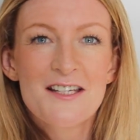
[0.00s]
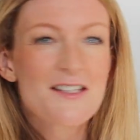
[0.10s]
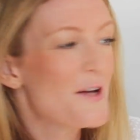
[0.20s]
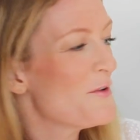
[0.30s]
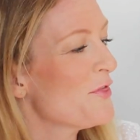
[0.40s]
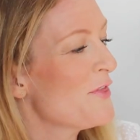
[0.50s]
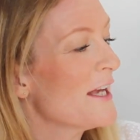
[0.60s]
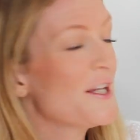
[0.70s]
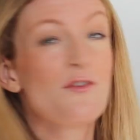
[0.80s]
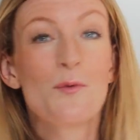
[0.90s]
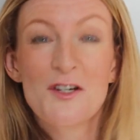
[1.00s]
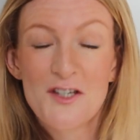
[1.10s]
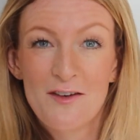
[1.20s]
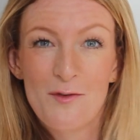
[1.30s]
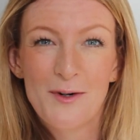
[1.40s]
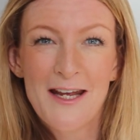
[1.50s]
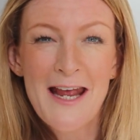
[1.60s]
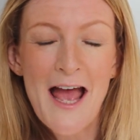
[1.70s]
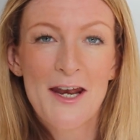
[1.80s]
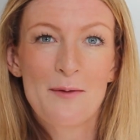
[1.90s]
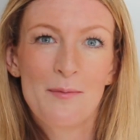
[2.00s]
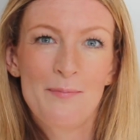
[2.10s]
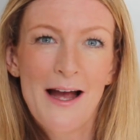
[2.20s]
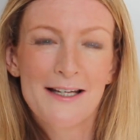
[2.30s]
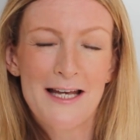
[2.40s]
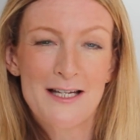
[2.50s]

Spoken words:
So thank you for watching, everybody, and I'll be back